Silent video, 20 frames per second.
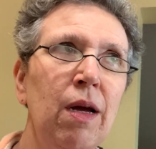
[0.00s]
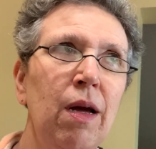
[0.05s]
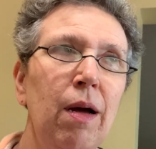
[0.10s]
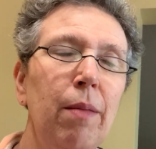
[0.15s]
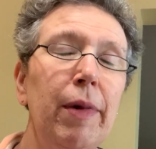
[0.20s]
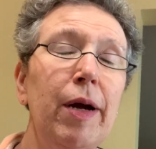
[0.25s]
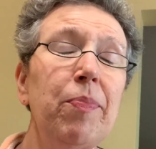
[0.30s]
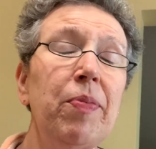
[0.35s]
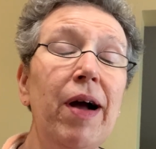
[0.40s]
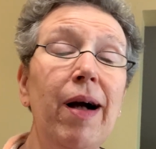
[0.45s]

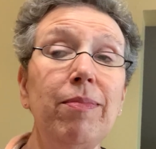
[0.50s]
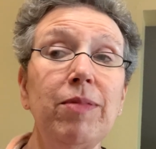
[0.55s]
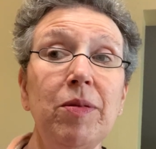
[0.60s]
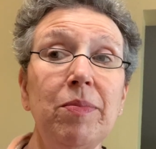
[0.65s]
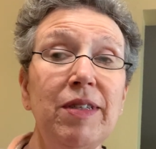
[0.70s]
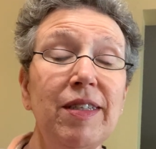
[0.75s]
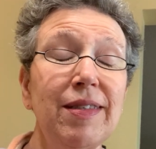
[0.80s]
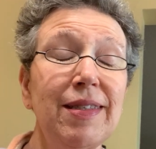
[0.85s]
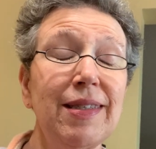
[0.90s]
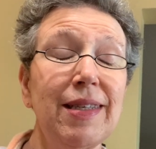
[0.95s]
My problem
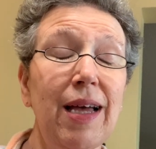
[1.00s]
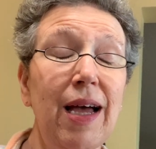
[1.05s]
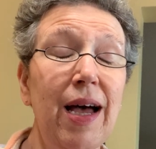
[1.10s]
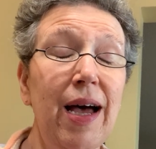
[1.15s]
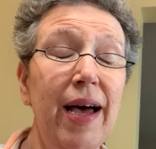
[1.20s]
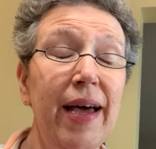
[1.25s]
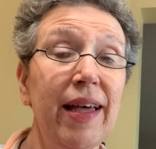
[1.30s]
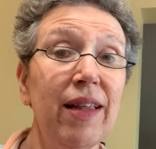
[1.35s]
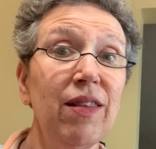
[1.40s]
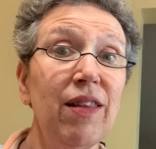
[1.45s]
is
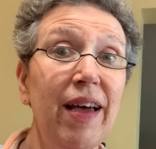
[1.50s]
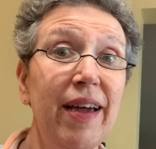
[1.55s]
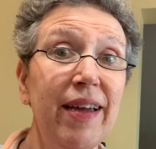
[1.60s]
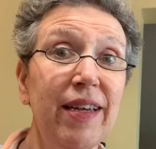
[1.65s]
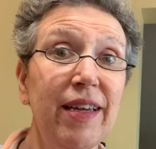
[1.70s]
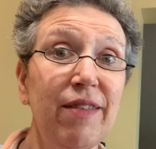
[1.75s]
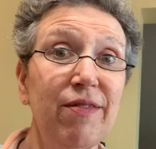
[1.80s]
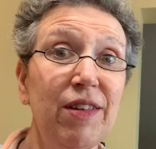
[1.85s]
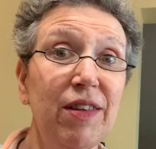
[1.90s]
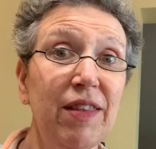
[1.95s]
I like
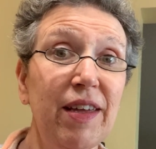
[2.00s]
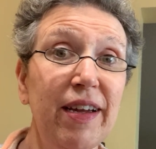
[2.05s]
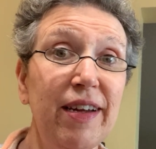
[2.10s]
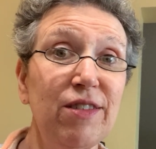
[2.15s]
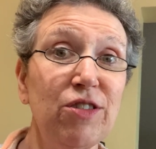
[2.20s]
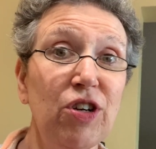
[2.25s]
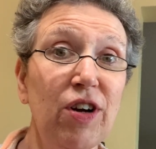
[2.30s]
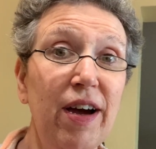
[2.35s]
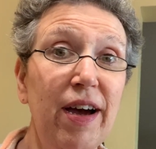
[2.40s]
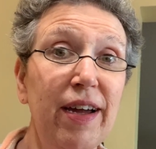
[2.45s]
everything I
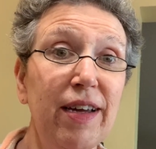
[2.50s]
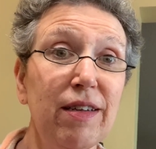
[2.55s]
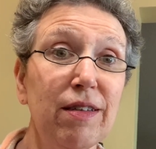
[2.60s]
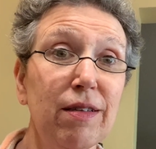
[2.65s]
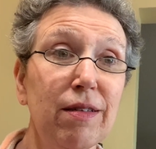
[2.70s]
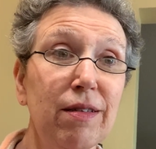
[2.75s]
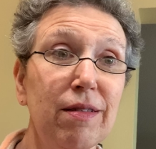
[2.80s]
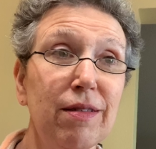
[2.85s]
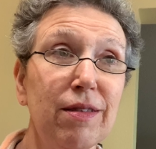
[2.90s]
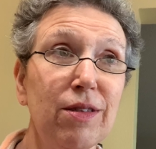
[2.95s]
try.
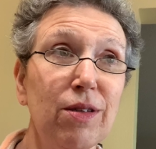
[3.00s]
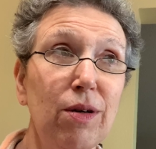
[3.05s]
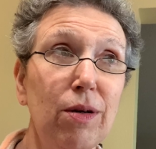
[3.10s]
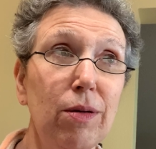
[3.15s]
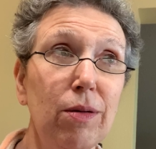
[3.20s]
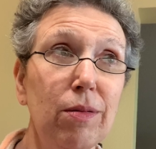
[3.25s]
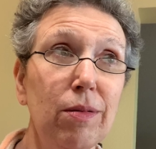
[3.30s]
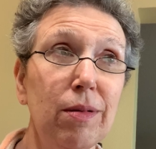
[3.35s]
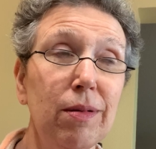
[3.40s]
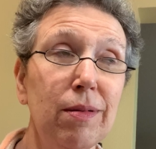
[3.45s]

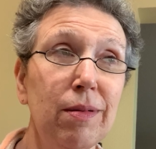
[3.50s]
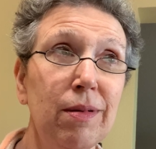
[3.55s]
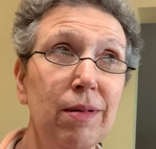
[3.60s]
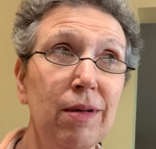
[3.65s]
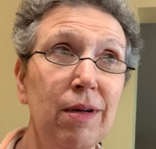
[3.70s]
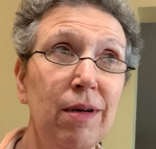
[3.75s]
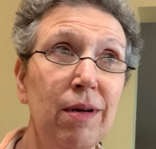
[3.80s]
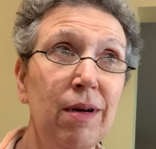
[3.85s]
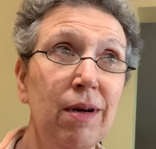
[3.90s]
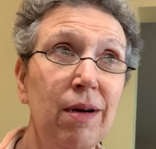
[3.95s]
So
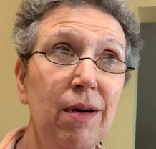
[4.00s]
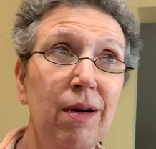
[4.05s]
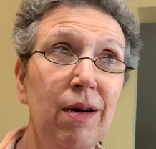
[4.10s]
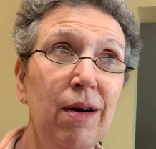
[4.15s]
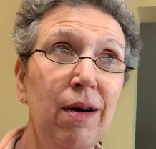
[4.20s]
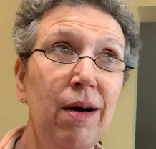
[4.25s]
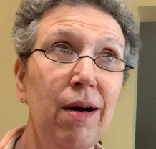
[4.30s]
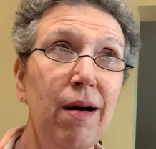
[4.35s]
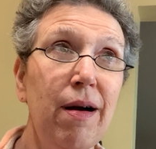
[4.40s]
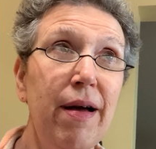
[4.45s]

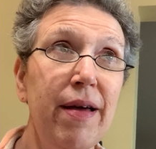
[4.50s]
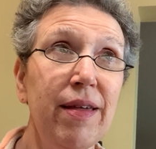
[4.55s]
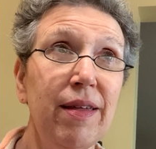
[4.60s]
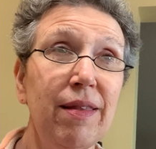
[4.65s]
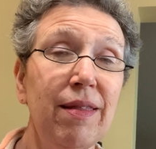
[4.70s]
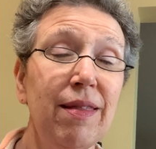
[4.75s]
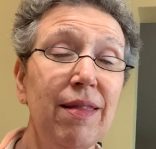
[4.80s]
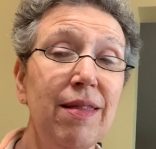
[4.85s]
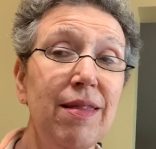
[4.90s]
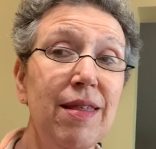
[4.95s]
I
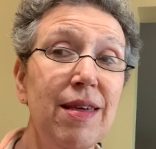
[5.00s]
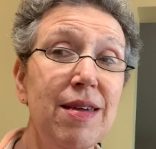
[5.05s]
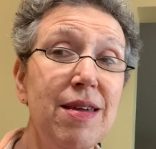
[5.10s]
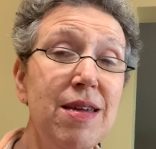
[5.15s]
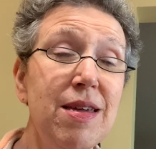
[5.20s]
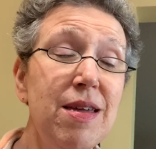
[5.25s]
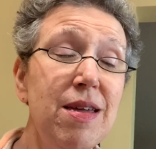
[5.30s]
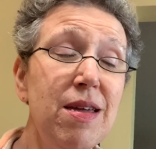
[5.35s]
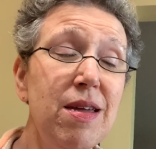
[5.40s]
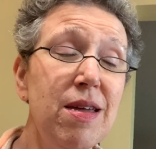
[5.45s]

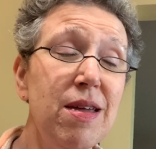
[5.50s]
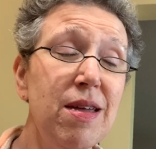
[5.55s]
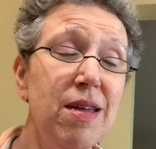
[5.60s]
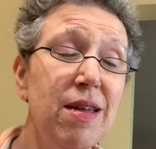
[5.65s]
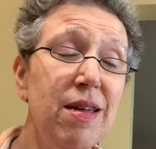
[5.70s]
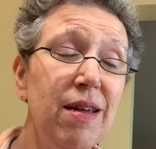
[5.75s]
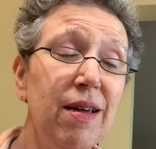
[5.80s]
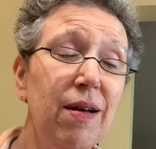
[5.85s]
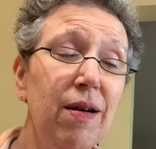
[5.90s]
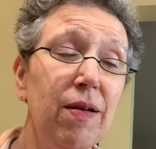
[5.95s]

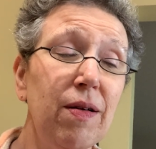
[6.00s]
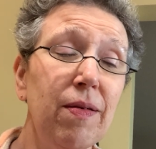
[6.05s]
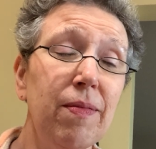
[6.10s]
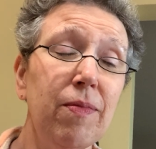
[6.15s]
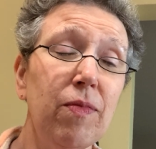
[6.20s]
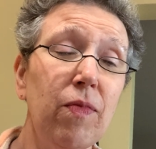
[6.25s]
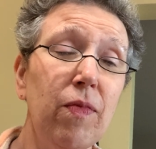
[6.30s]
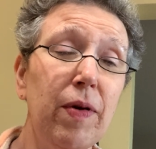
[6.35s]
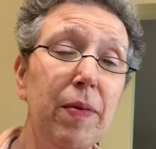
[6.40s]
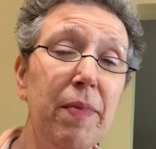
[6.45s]
think
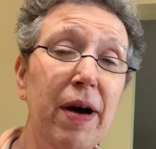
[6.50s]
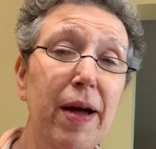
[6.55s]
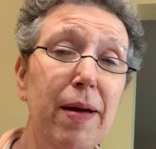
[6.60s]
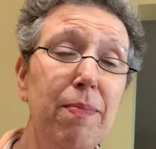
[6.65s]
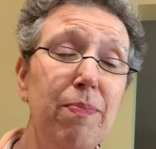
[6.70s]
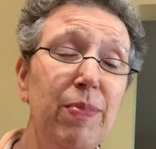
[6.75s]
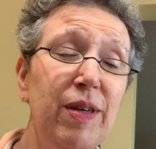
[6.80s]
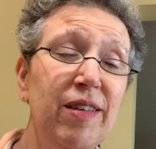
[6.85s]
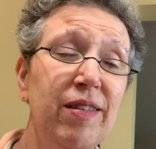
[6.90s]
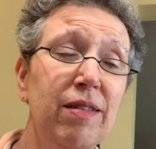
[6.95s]
we
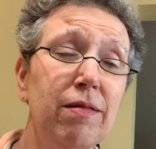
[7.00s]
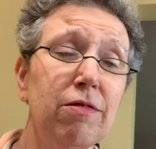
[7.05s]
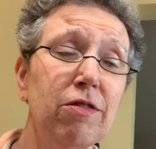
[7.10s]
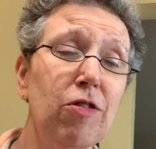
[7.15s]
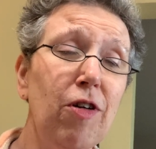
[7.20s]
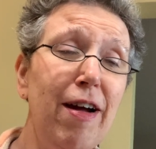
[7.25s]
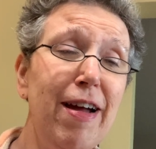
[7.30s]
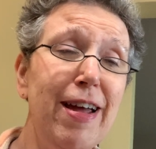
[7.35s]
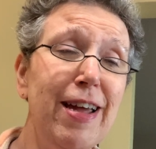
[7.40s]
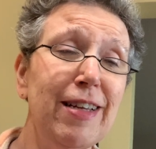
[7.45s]
might be
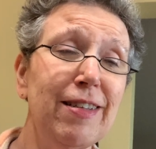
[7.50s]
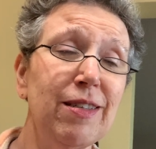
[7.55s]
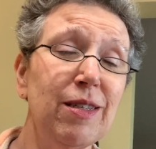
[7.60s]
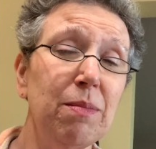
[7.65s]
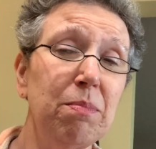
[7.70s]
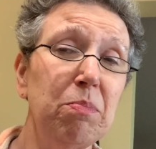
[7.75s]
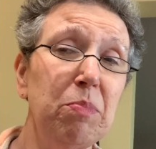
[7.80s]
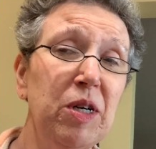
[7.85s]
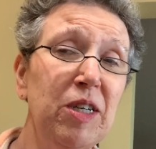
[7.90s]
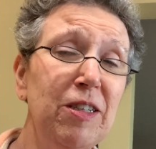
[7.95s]
trying
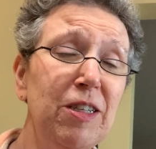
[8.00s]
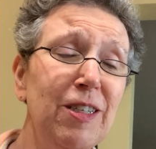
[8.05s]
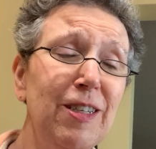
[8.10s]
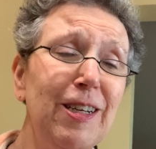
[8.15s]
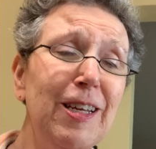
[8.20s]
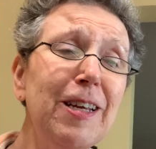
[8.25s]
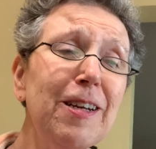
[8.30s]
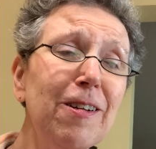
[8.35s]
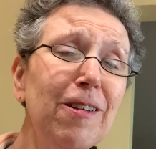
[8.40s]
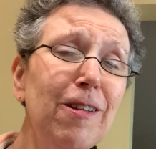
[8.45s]
some punch
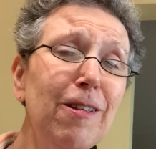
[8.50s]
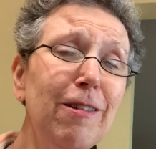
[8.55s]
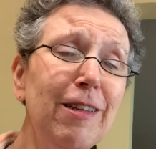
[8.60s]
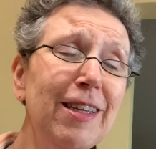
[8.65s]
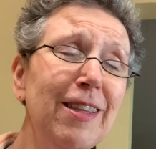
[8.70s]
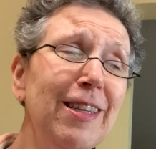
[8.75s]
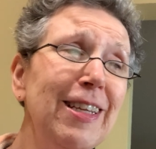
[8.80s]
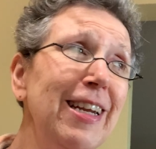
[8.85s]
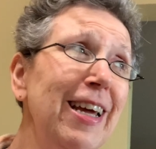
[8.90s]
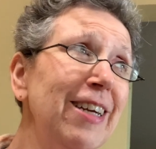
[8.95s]
needle
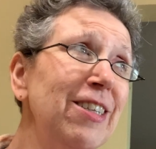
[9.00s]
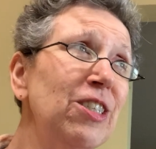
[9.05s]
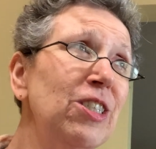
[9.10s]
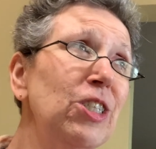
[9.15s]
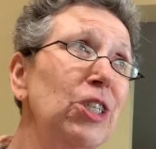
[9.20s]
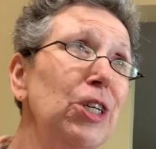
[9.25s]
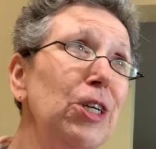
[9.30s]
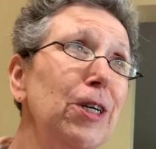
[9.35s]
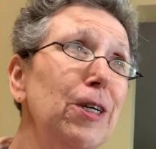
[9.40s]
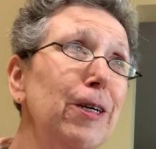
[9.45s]
in the next
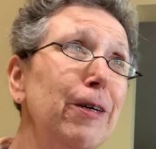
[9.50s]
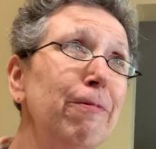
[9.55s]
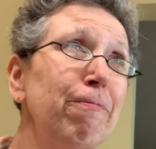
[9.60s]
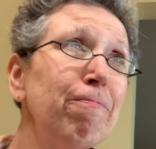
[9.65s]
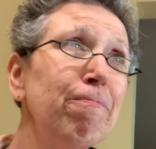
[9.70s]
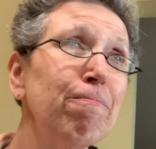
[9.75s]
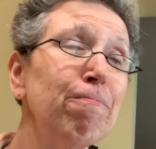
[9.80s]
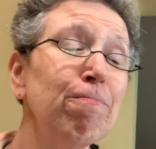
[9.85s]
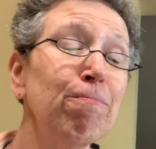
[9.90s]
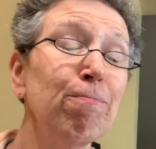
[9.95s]
year.
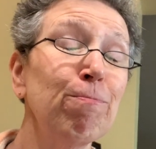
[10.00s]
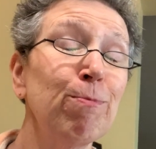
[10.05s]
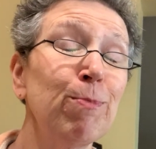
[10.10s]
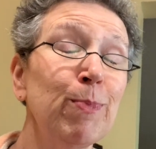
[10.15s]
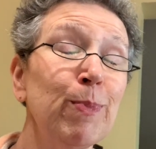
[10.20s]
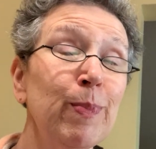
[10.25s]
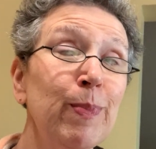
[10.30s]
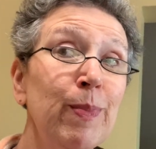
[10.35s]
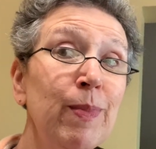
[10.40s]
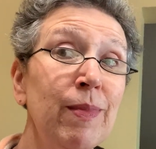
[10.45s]

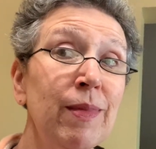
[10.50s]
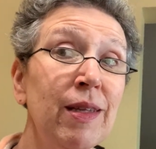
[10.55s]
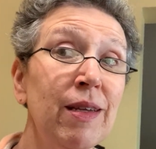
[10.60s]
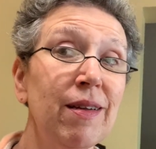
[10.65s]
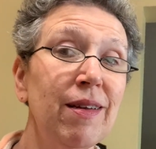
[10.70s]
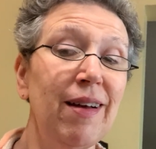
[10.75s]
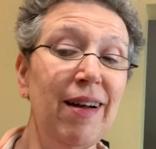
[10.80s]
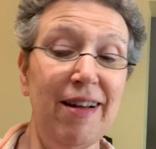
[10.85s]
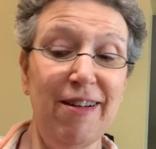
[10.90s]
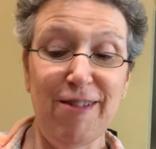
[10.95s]

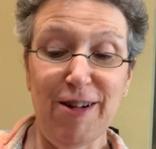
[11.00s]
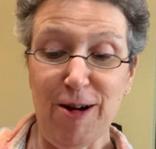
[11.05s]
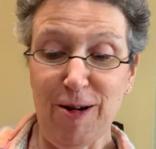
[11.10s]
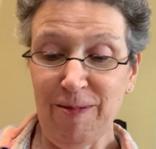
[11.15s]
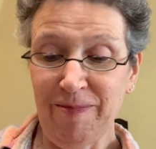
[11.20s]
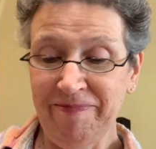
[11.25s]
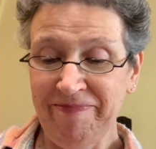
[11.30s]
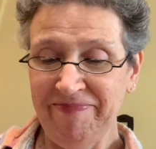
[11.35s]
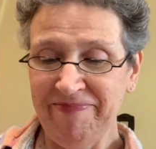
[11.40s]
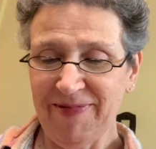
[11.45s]
I don't know.
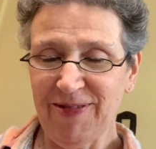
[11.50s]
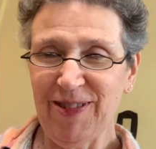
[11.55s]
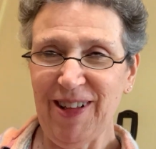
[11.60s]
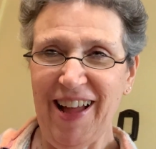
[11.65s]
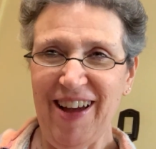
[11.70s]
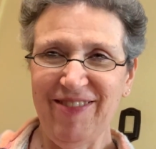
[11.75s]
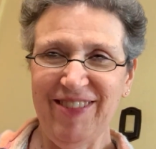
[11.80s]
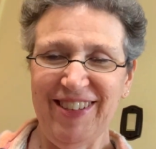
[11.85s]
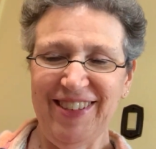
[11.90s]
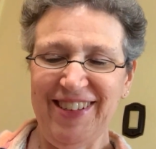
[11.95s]
We'll
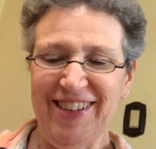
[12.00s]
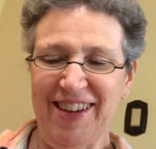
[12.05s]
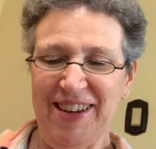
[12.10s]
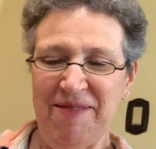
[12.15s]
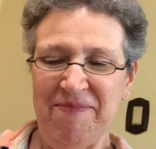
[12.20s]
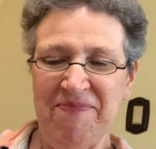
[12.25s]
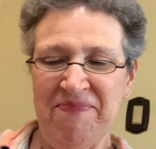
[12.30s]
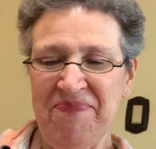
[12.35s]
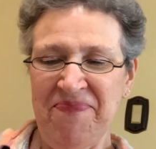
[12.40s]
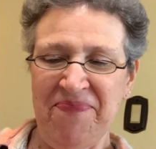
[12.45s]
have to see.
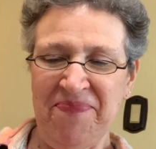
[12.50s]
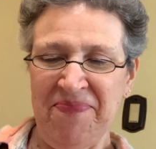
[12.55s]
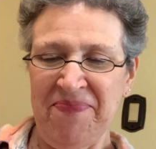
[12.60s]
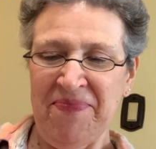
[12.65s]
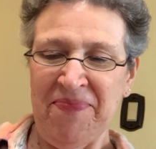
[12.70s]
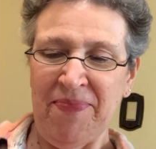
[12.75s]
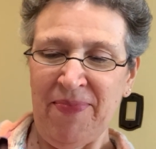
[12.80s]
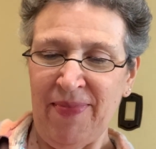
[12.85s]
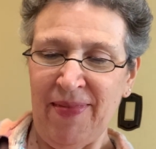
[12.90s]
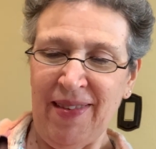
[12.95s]

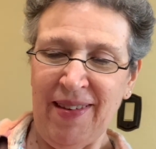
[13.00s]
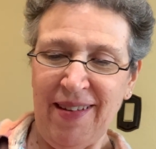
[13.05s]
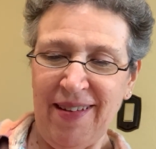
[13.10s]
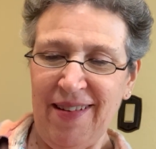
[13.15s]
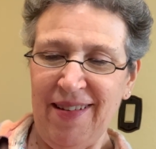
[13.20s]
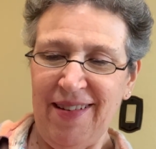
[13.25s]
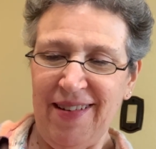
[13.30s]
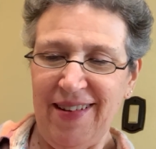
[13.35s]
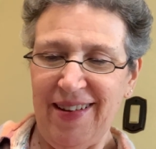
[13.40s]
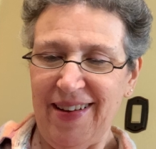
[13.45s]

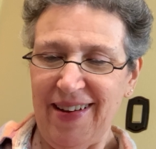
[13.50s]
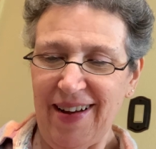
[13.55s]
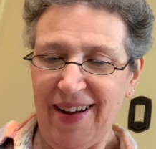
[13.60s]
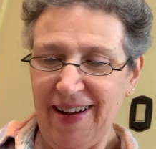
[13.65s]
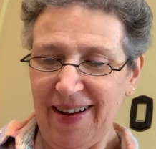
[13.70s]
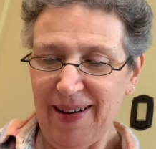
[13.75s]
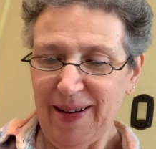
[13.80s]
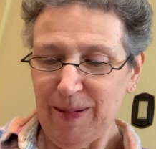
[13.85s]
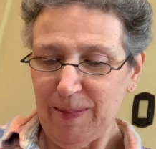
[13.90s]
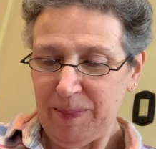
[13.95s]

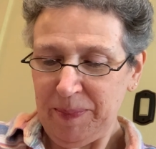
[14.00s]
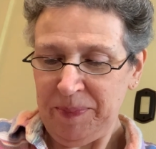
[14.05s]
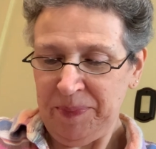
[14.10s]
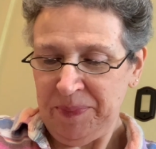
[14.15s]
I